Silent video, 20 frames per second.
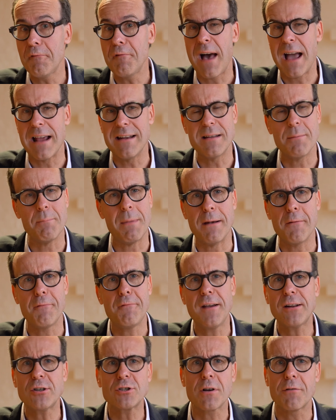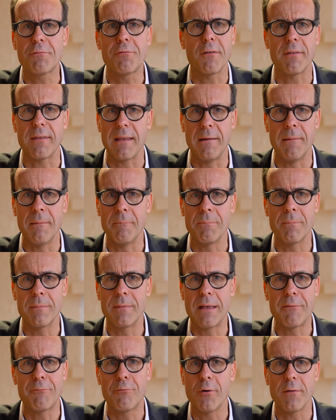find a manufacturer for
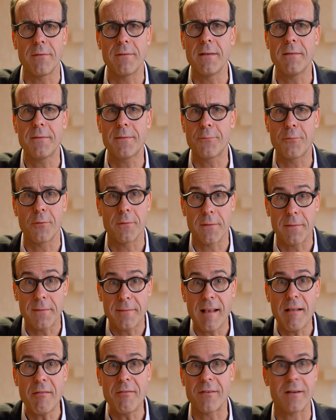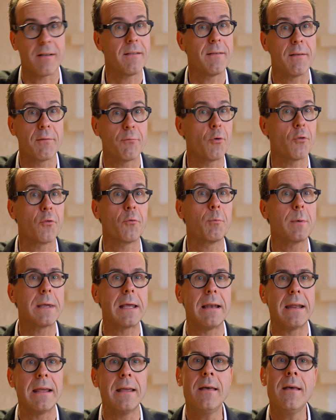this sensor, as this was
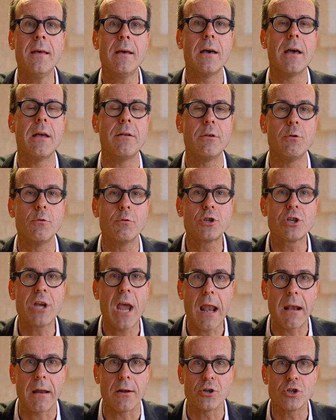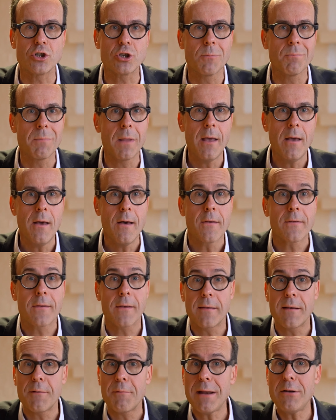really a new challenge. So
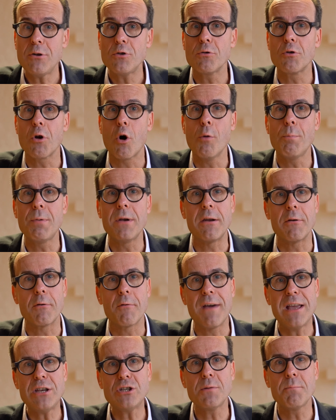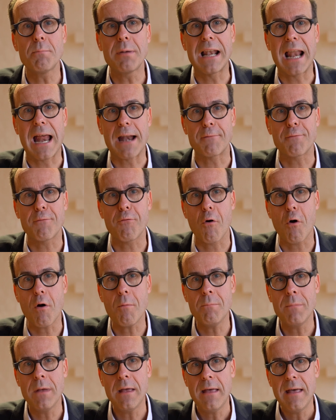they went to an open innovation
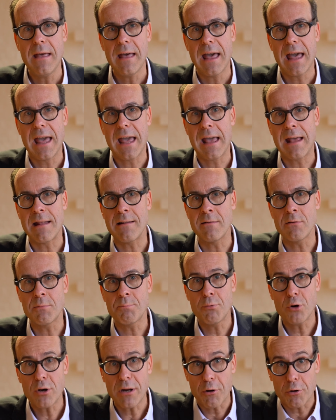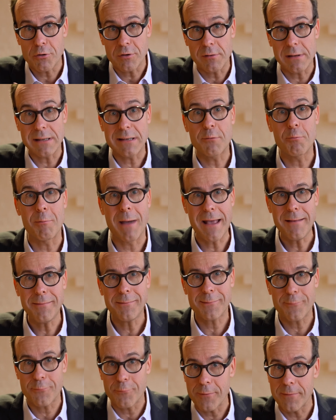platform and put out a
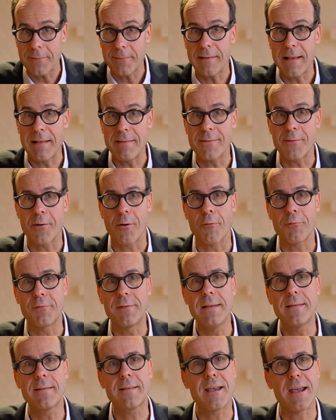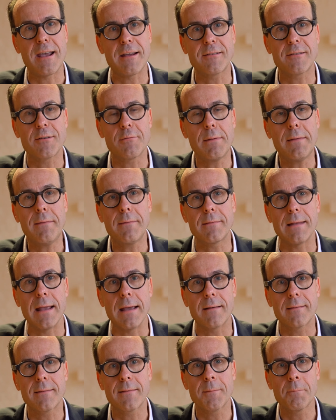request for a sensor of these
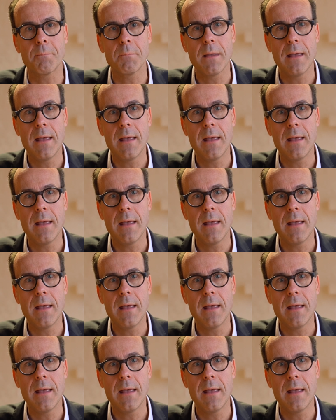characteristics.